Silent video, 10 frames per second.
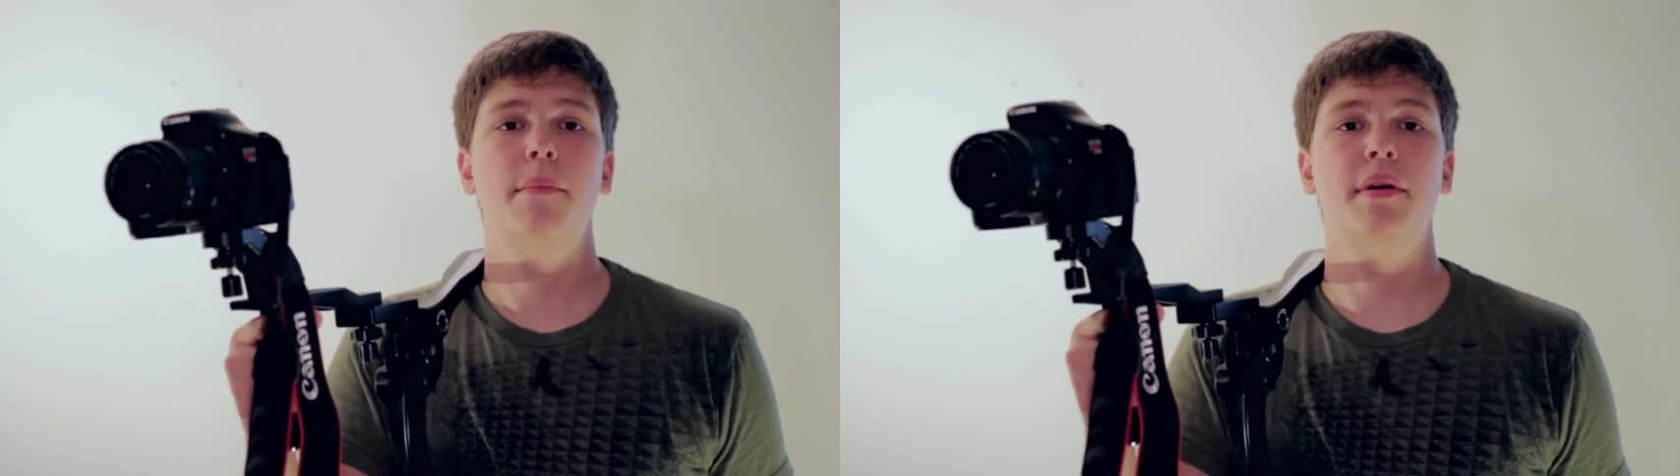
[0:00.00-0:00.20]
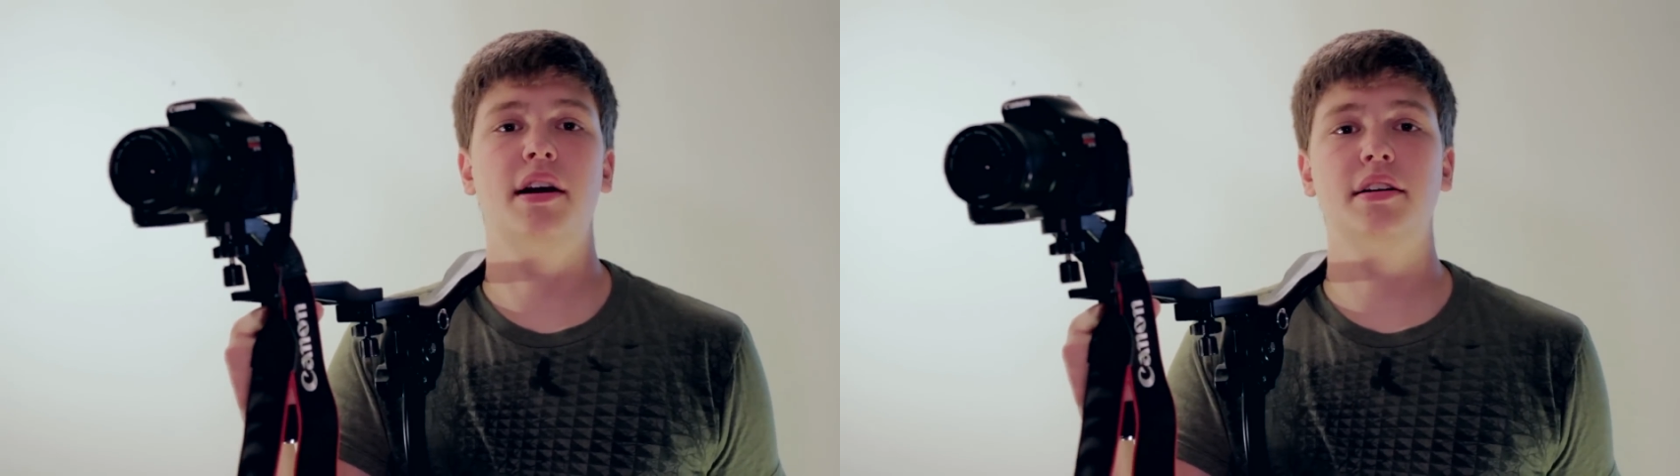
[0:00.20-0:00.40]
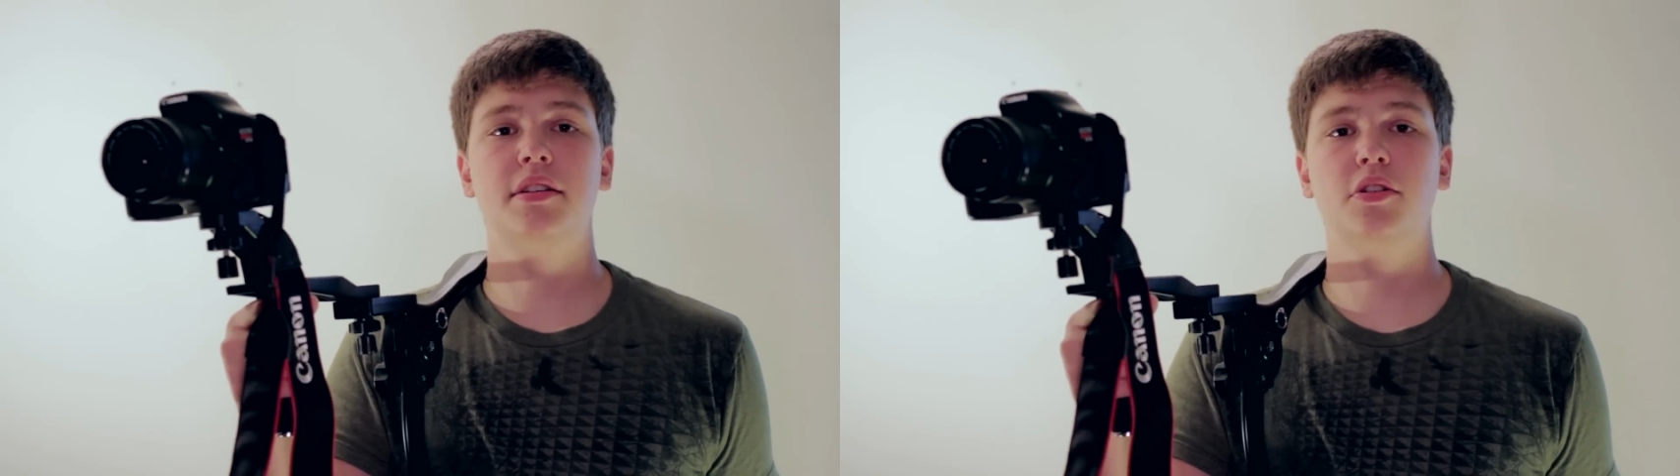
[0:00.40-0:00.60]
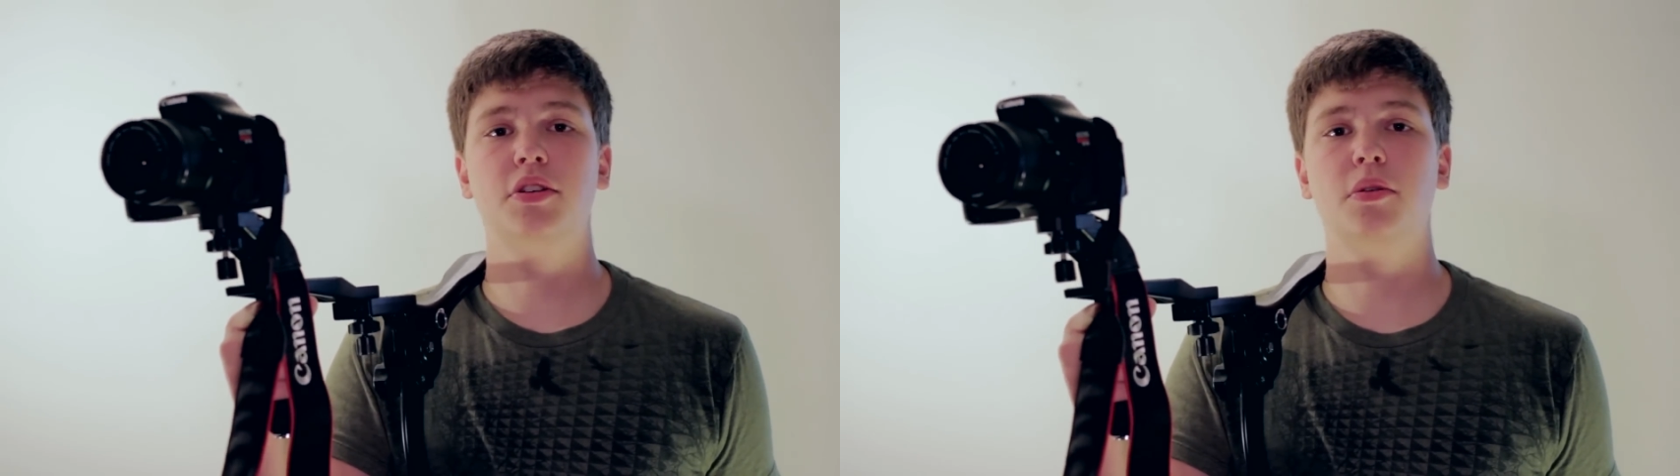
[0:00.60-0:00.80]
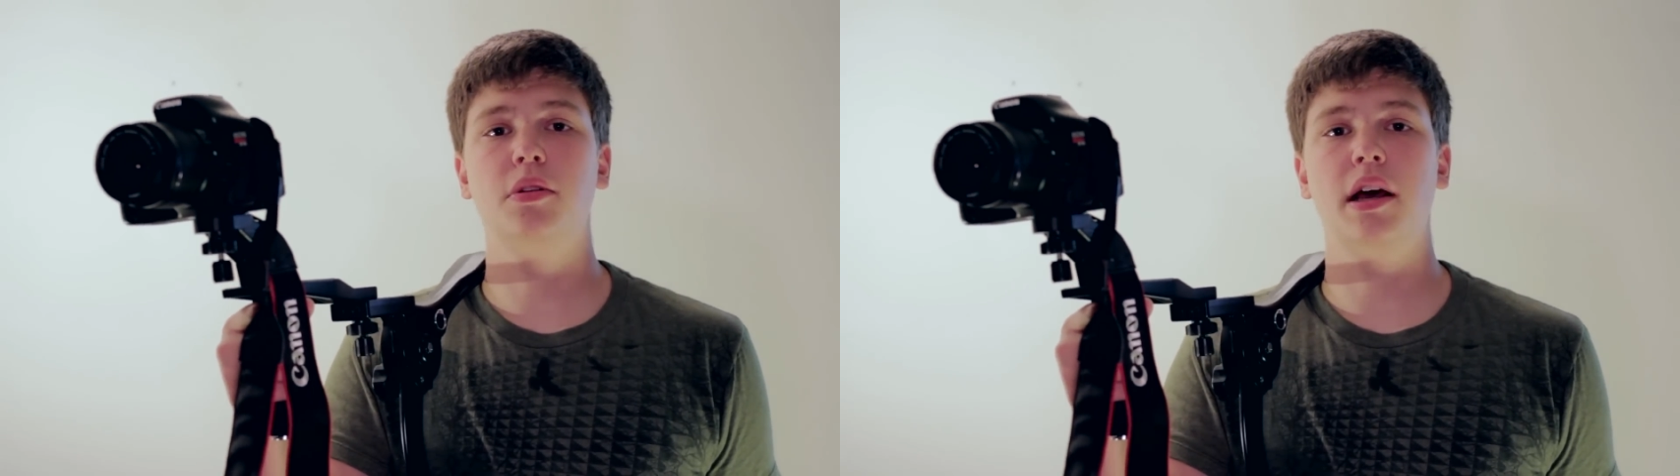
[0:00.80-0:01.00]
Because they're
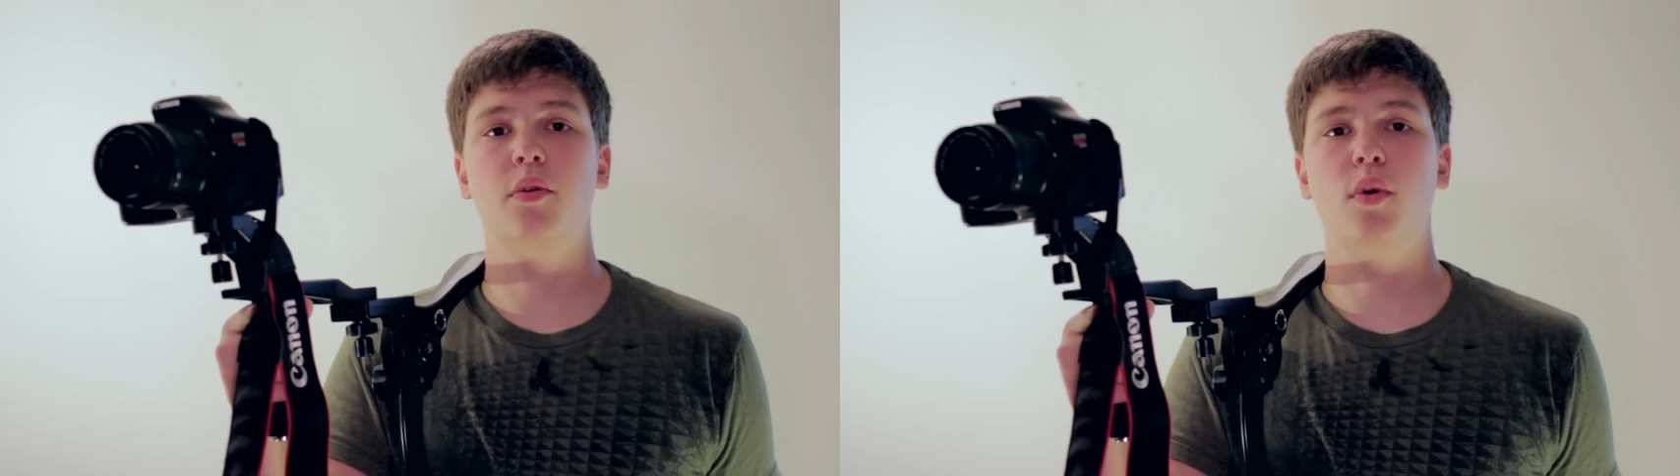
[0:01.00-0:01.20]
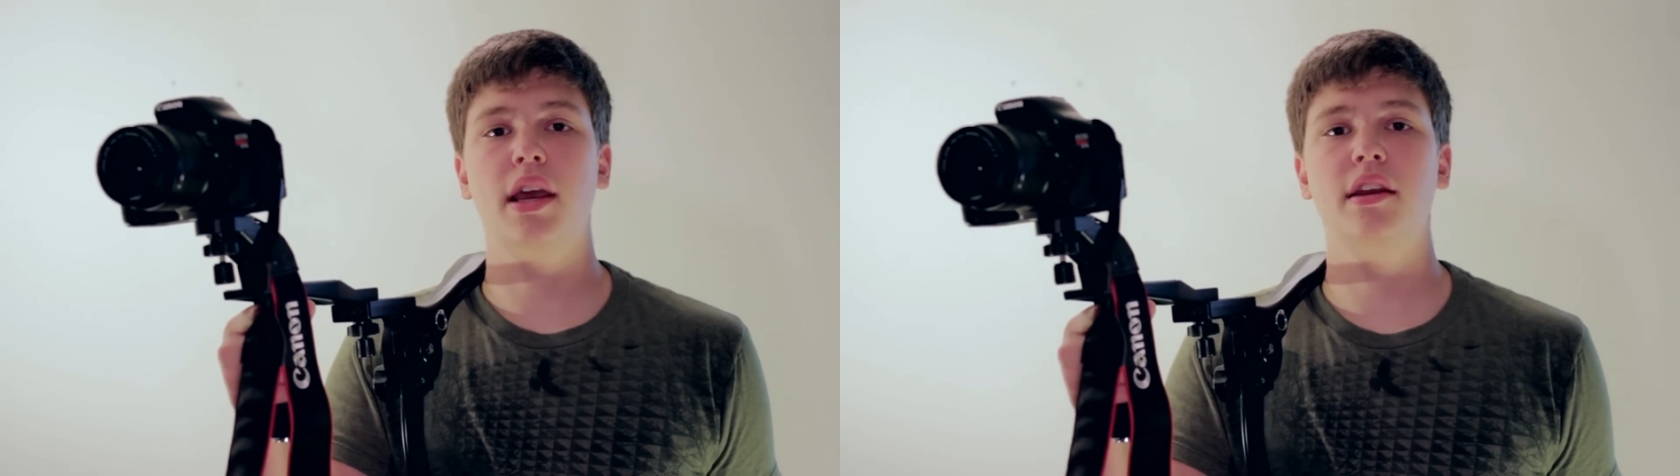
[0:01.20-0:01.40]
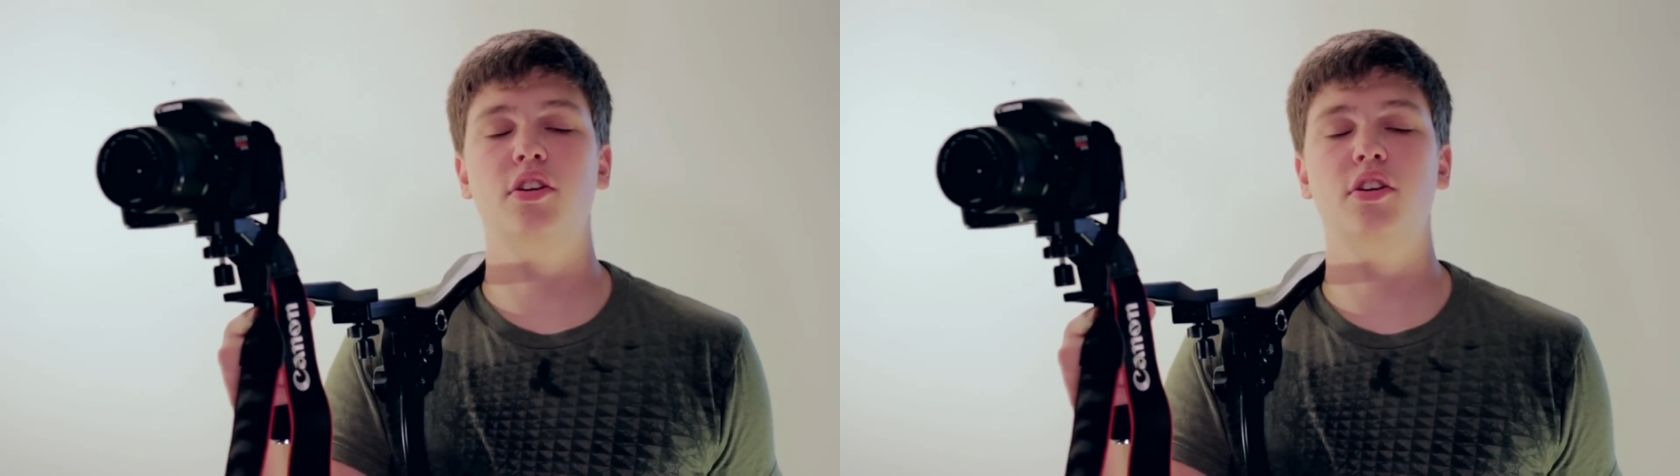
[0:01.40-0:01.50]
so lightweight,